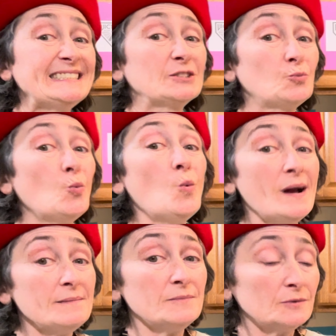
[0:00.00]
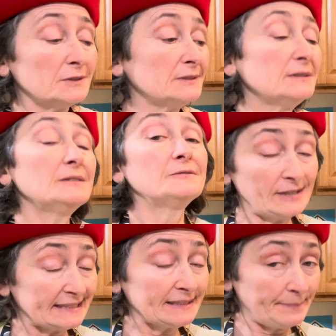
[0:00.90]
is one more
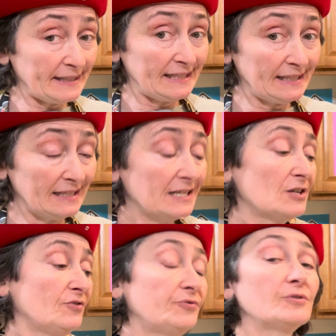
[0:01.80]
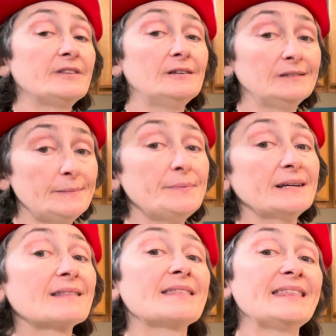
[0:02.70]
recipe for the
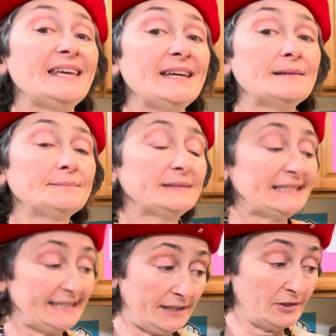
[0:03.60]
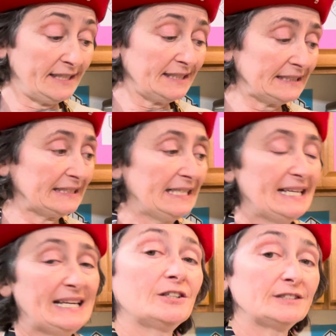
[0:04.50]
Olympic theme series.
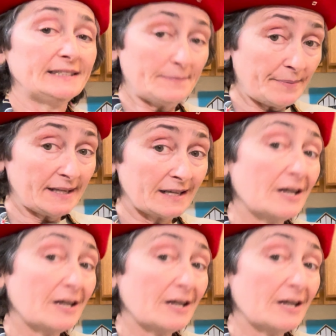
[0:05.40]
Olympic